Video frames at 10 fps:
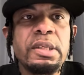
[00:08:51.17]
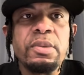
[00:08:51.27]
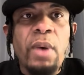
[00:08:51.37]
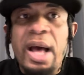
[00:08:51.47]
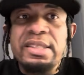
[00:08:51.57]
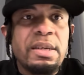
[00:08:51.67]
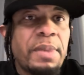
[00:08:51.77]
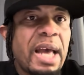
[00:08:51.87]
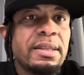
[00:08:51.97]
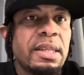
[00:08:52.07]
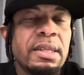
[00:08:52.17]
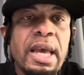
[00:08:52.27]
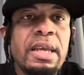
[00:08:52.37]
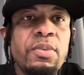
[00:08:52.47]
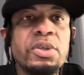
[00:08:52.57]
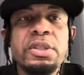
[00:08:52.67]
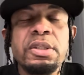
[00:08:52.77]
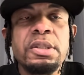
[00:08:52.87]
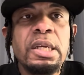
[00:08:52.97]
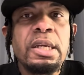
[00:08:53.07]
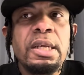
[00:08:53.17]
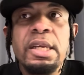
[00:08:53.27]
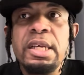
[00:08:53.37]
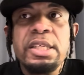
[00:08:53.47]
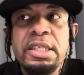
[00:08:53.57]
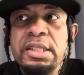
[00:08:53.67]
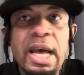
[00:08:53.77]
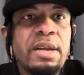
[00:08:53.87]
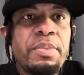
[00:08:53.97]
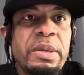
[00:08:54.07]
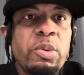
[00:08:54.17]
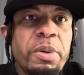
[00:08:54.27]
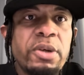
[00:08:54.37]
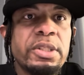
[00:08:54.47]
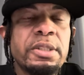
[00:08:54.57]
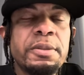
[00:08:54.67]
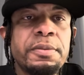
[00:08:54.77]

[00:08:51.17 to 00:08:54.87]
Why is it a bad thing that he wants to, if he's not a people person?